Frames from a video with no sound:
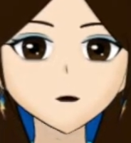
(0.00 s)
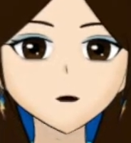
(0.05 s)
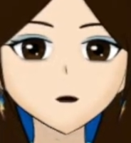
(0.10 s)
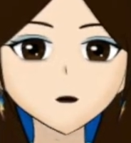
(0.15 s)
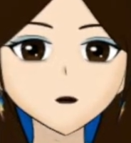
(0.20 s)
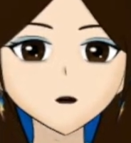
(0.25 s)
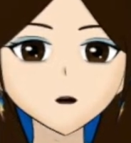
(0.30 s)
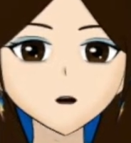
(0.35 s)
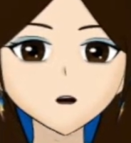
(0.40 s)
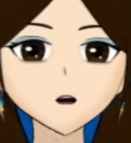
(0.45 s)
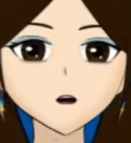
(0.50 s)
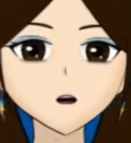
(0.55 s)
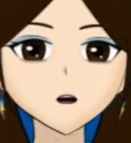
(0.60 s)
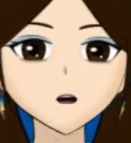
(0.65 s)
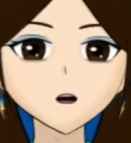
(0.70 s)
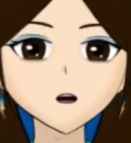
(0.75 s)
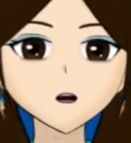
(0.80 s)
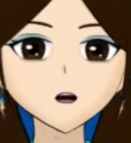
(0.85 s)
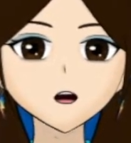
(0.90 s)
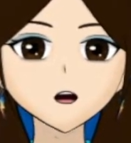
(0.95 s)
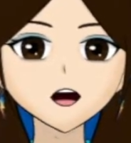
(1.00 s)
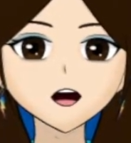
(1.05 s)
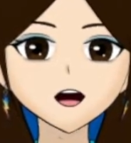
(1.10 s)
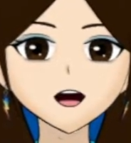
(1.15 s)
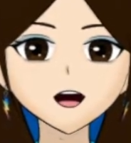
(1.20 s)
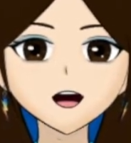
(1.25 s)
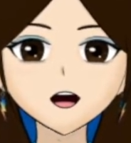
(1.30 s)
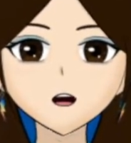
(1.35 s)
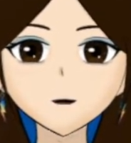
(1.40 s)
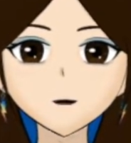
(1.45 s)
it says bikes
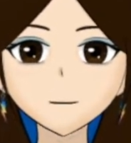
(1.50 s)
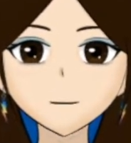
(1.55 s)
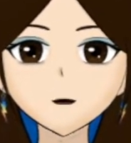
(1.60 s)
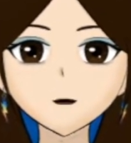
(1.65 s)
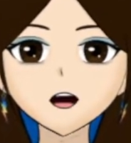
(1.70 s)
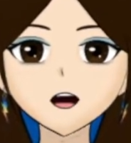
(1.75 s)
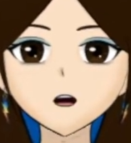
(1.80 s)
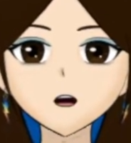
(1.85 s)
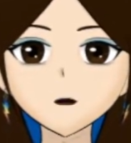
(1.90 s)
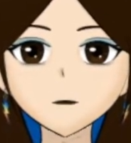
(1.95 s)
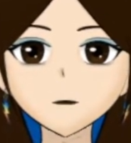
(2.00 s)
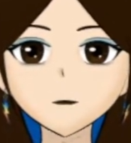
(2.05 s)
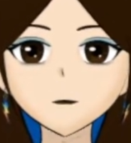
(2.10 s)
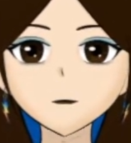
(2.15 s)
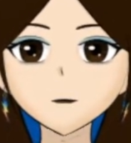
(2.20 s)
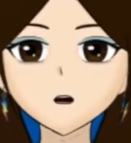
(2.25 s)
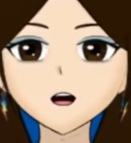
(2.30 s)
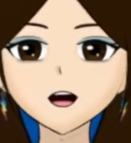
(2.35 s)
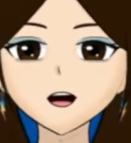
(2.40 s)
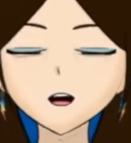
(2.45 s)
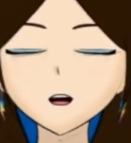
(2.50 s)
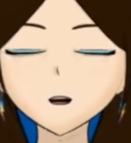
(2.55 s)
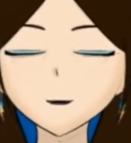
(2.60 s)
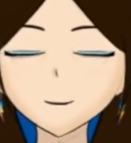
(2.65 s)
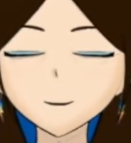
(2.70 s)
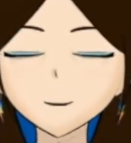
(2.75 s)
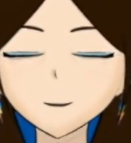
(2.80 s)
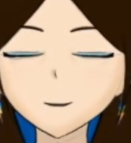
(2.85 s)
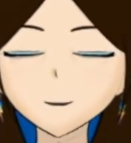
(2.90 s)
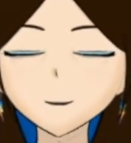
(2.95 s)
only, what
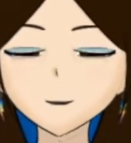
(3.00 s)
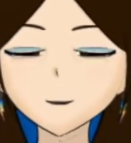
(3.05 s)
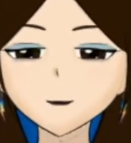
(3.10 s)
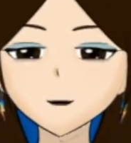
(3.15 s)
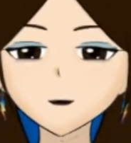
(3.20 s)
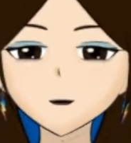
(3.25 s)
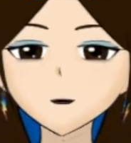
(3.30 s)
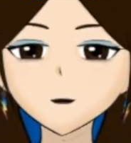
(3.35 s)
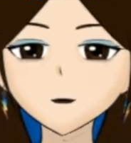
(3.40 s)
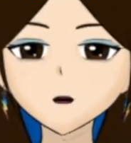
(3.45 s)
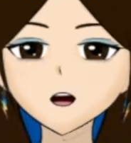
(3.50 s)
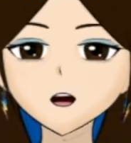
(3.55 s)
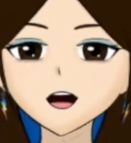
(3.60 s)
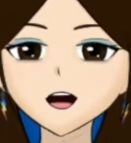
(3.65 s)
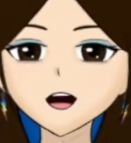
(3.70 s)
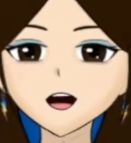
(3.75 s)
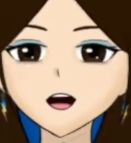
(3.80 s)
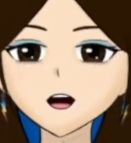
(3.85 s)
are you doing?